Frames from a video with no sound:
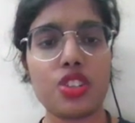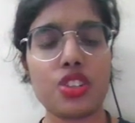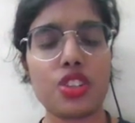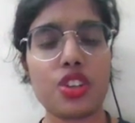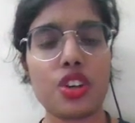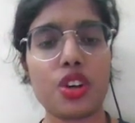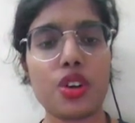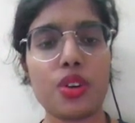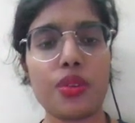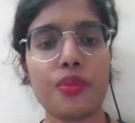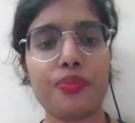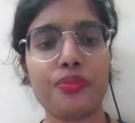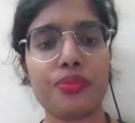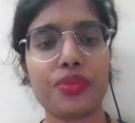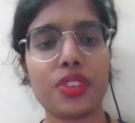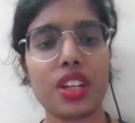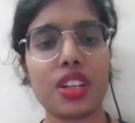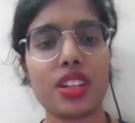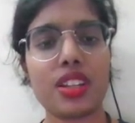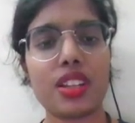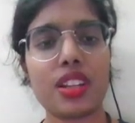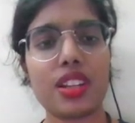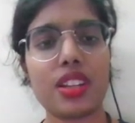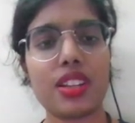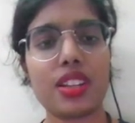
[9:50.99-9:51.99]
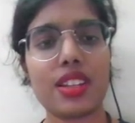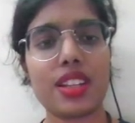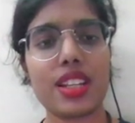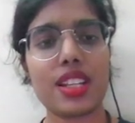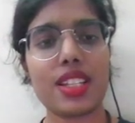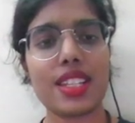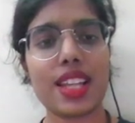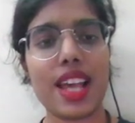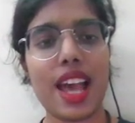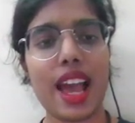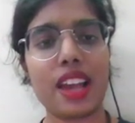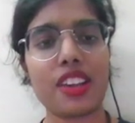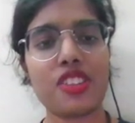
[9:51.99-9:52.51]
So
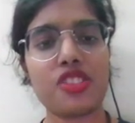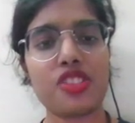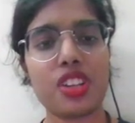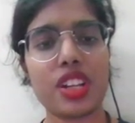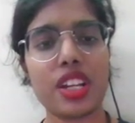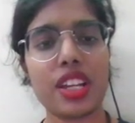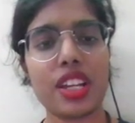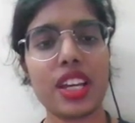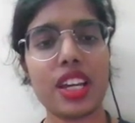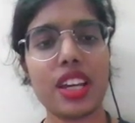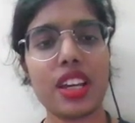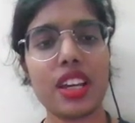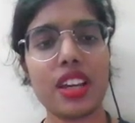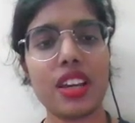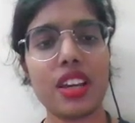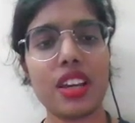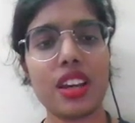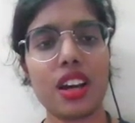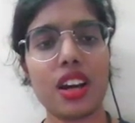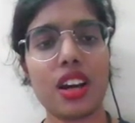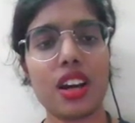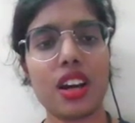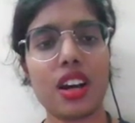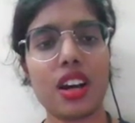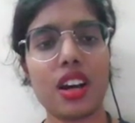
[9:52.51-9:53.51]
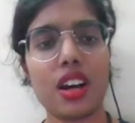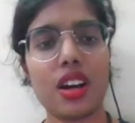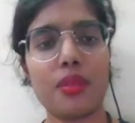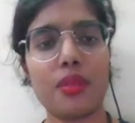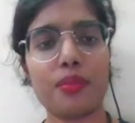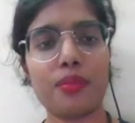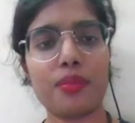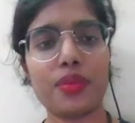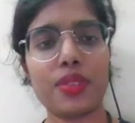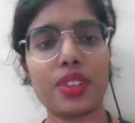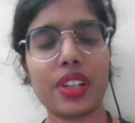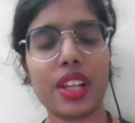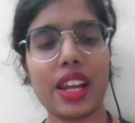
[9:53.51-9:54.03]
this actually,
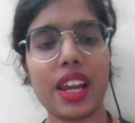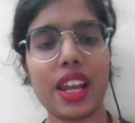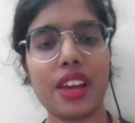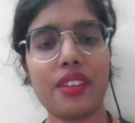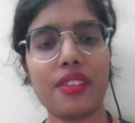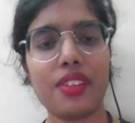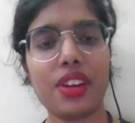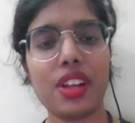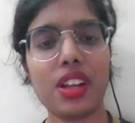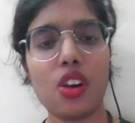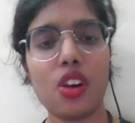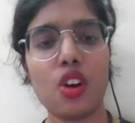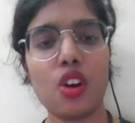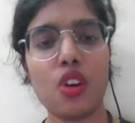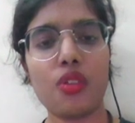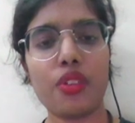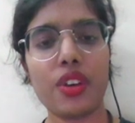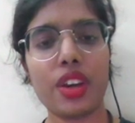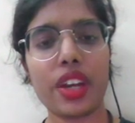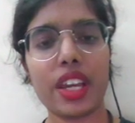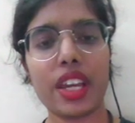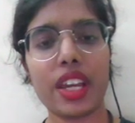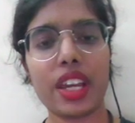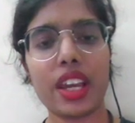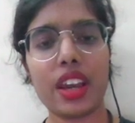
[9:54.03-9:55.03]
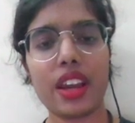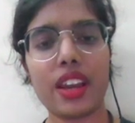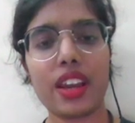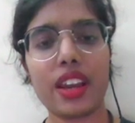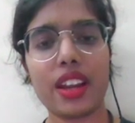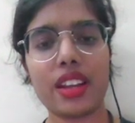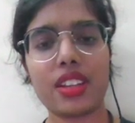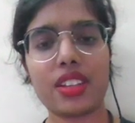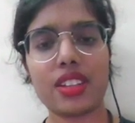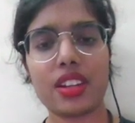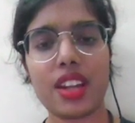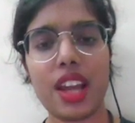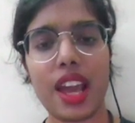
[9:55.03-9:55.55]
the level over here,
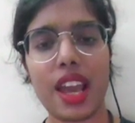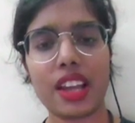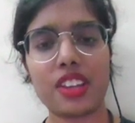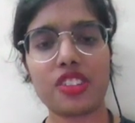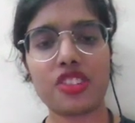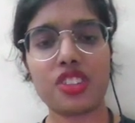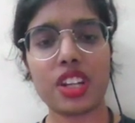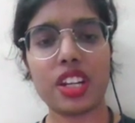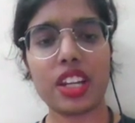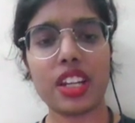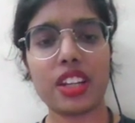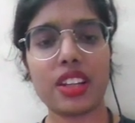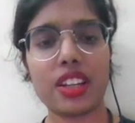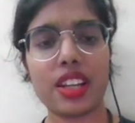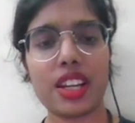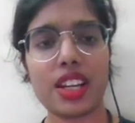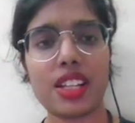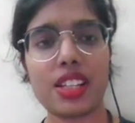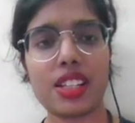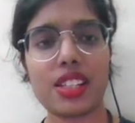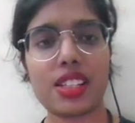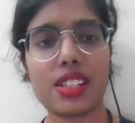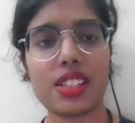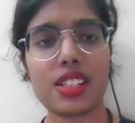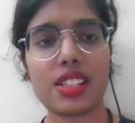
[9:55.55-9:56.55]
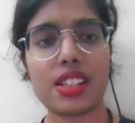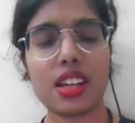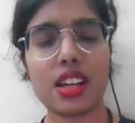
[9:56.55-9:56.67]
it actually tells